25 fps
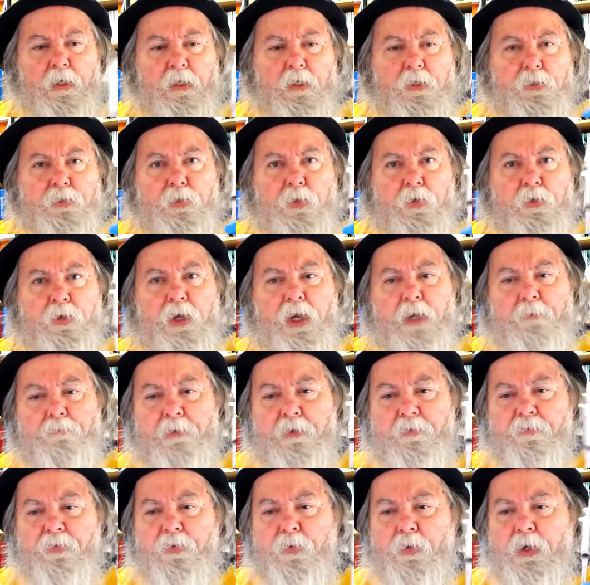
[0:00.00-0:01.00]
So again,
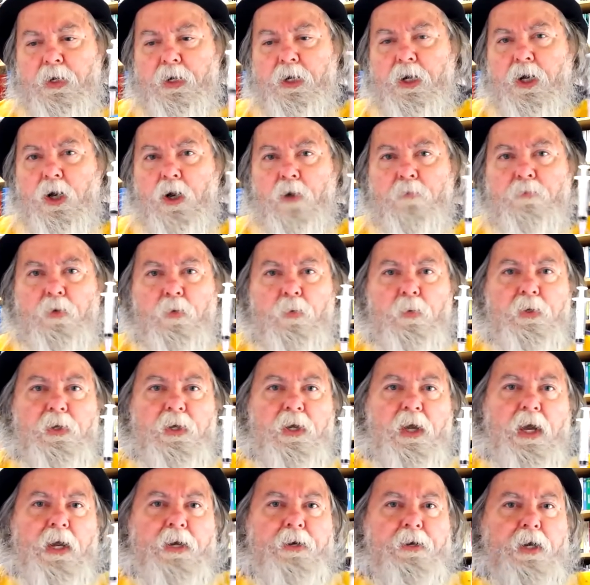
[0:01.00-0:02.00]
be very careful with
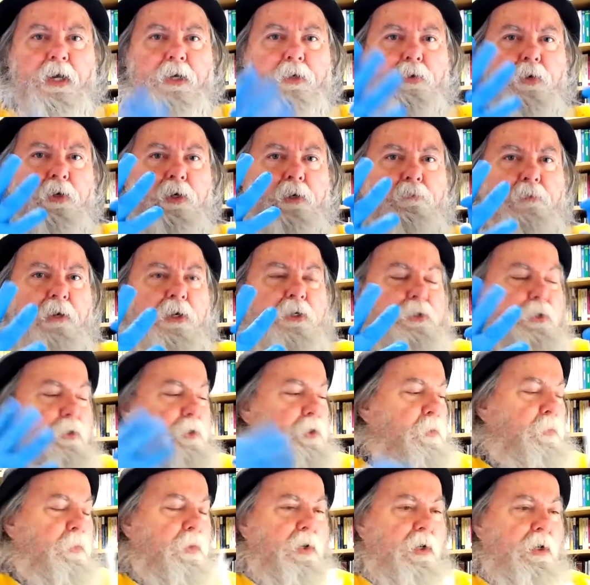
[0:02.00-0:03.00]
con nitric. Make sure
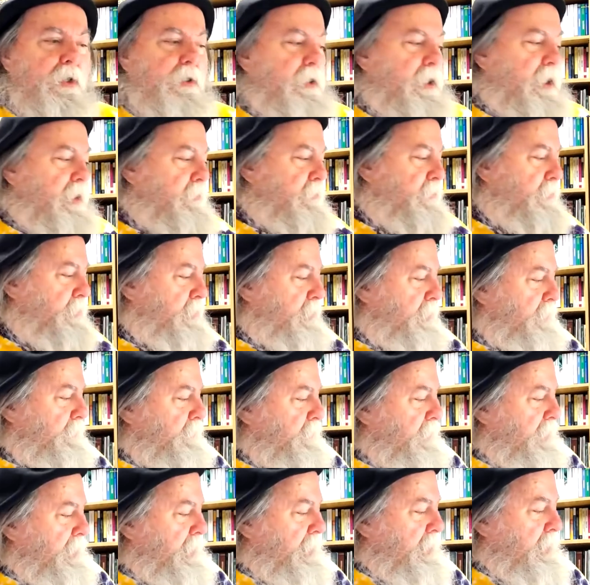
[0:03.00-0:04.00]
you're wearing gloves.
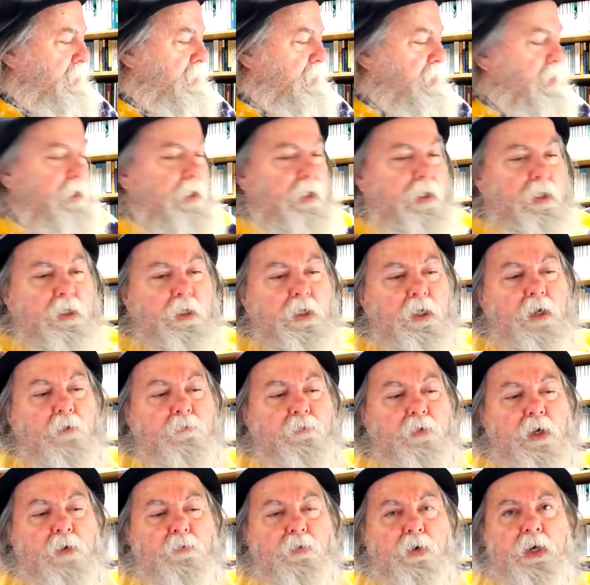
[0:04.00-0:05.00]

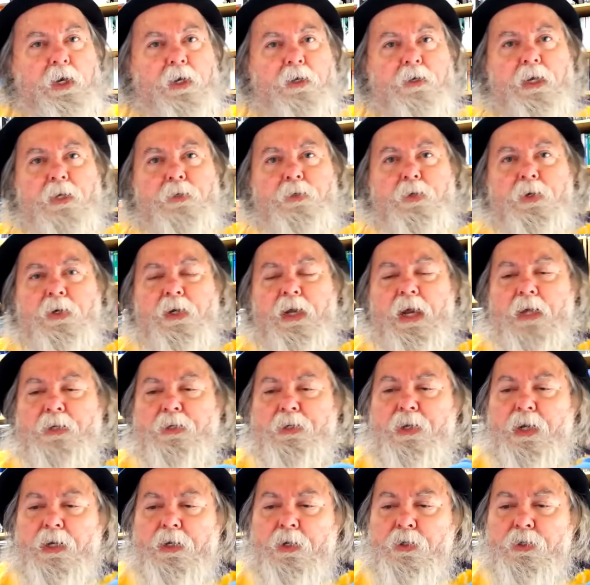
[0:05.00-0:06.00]
If you ever get nitric
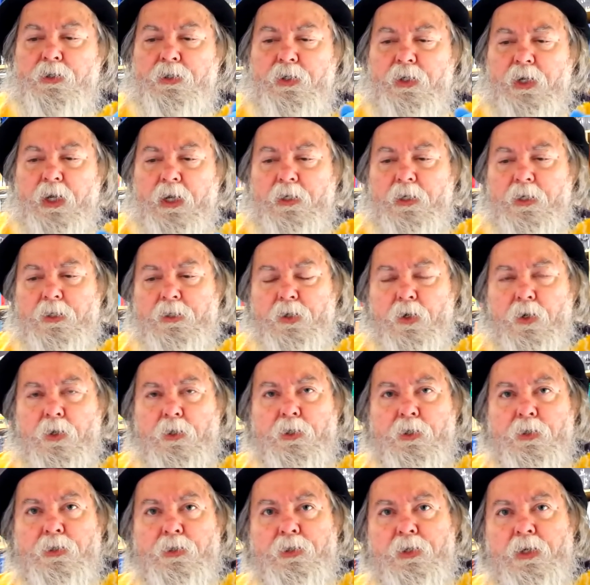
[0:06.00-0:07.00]
acid on your skin, it turns
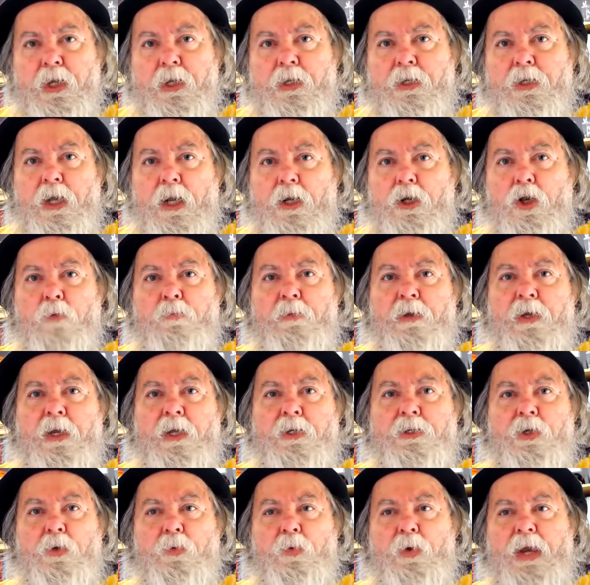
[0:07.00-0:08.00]
your skin yellow
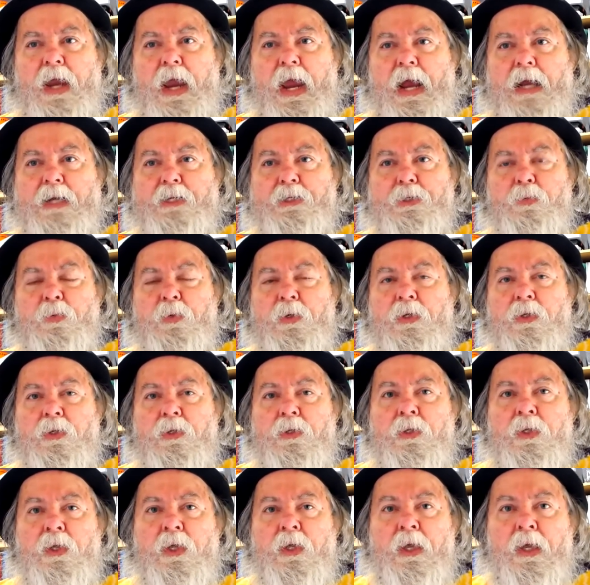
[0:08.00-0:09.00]
because it reacts
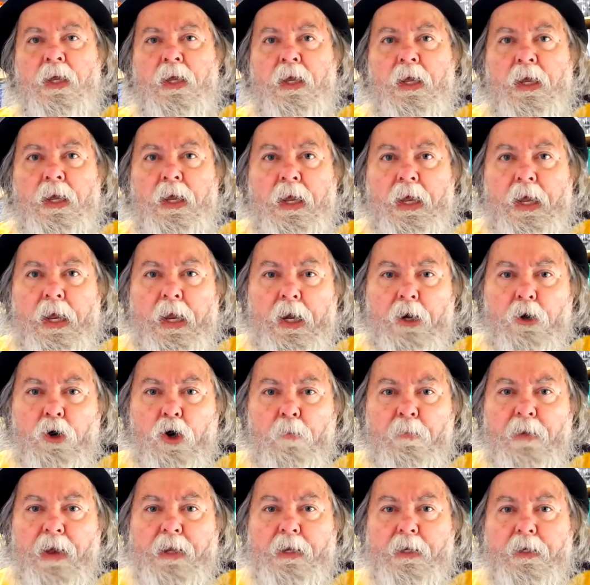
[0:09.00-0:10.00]
with
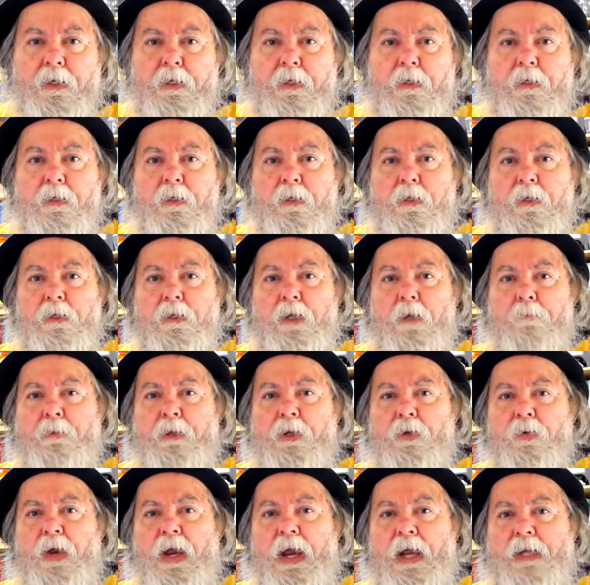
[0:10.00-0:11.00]
aromatic
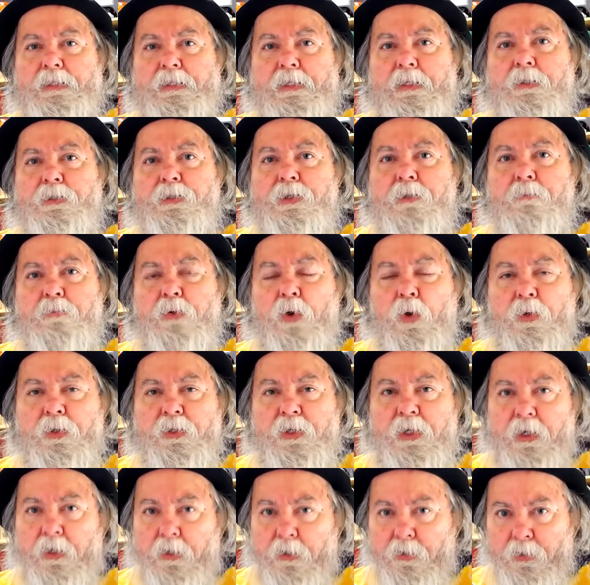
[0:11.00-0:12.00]
amino acids and
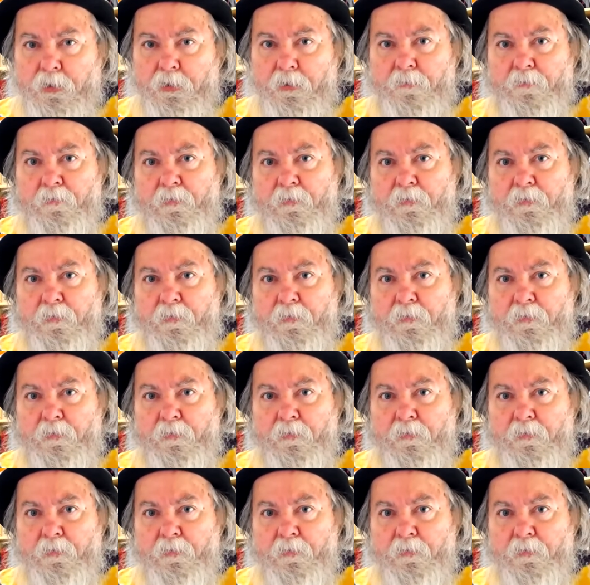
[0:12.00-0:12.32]
proteins